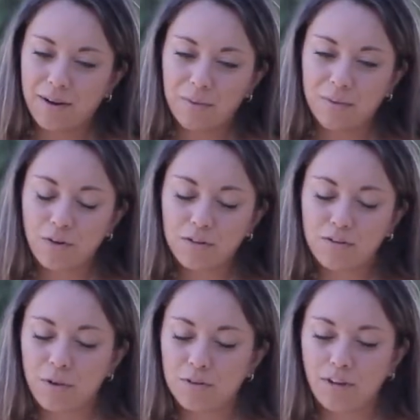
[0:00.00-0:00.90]
We're
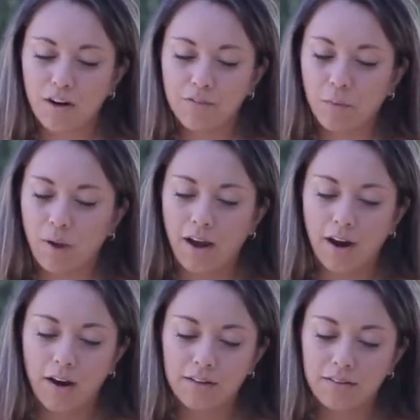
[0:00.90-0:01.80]
so
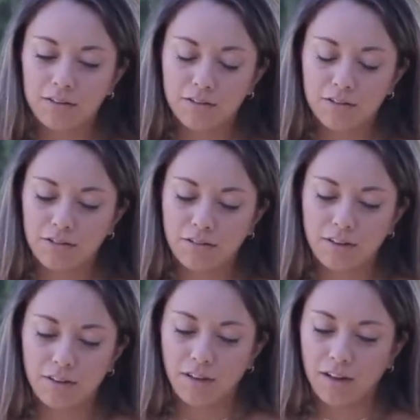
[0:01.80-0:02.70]
self-aware and such
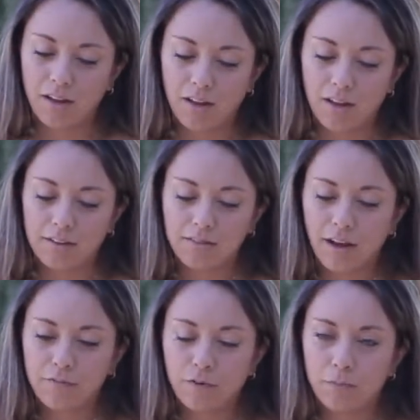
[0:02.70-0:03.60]

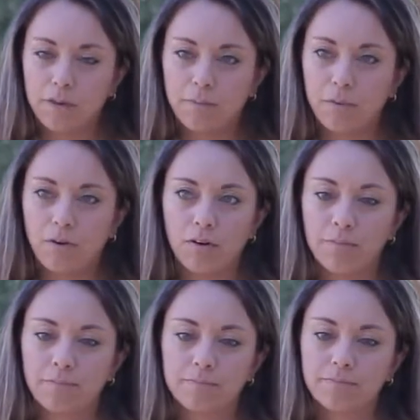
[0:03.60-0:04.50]
insightful
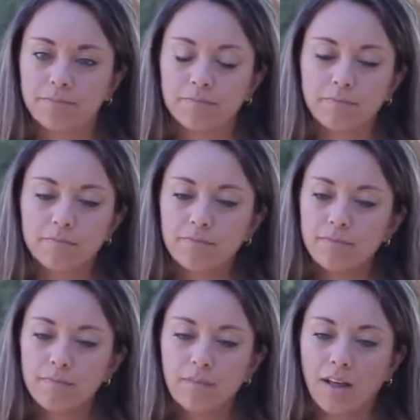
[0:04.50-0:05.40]
people.
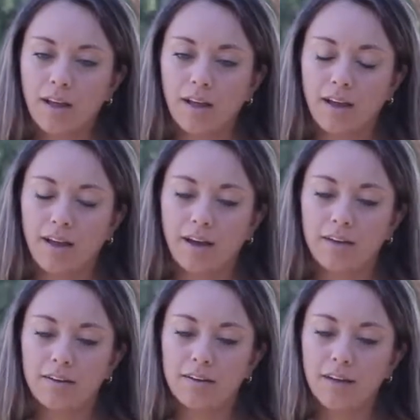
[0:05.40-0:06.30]

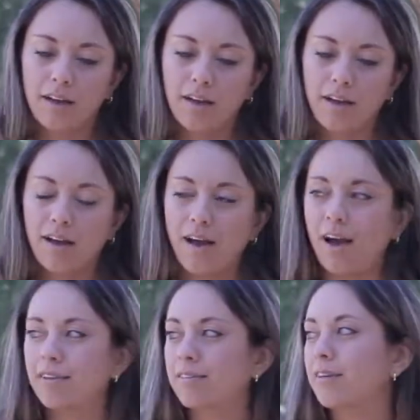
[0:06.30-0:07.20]
And
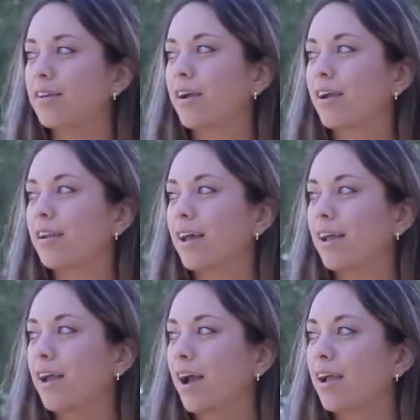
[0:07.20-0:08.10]
I sit here and
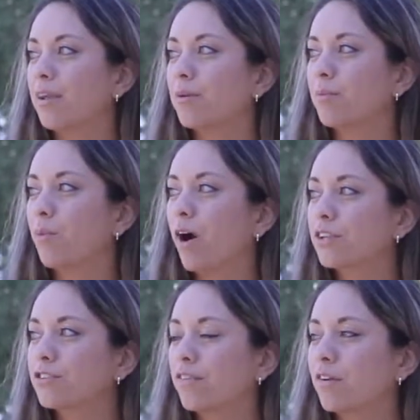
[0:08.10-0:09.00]
like I
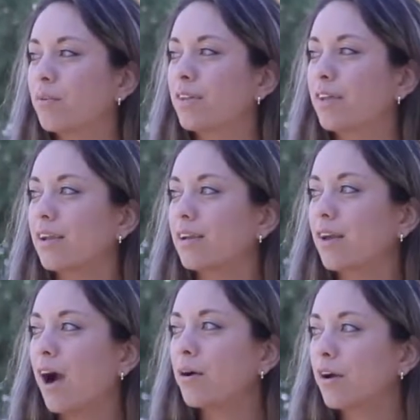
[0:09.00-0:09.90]
watch everyone, like
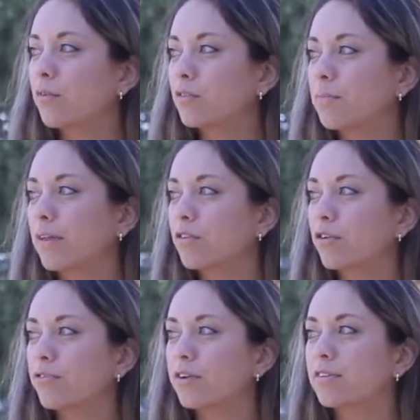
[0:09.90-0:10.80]
how everyone spends
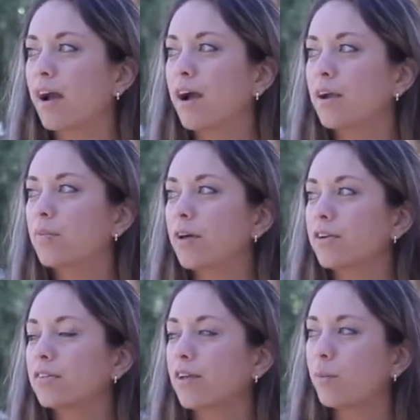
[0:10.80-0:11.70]
their free time,
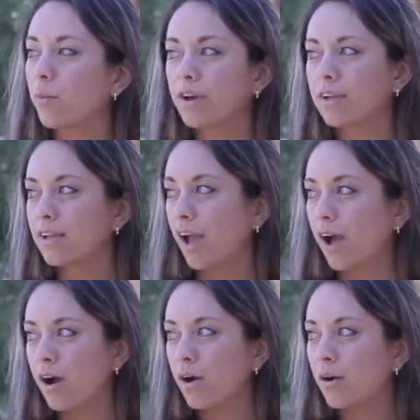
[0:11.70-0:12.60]
whether it's like working
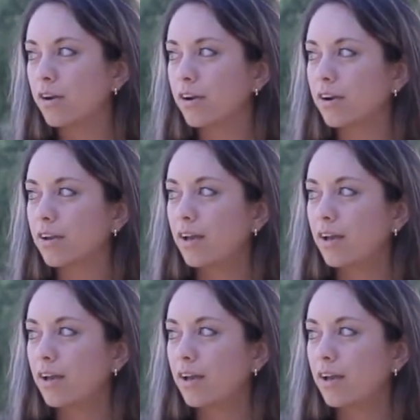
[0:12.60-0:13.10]
out or